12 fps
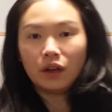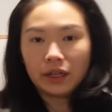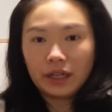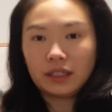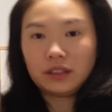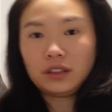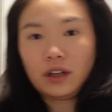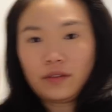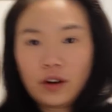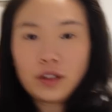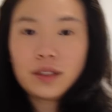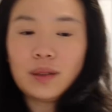Okay, so I've
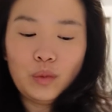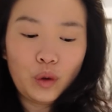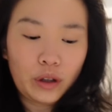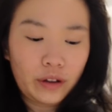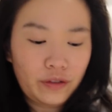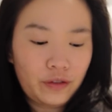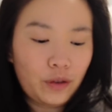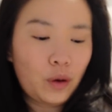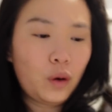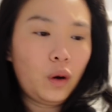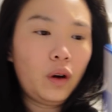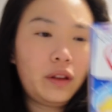got some water
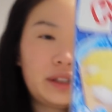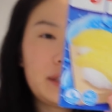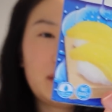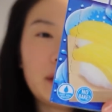for this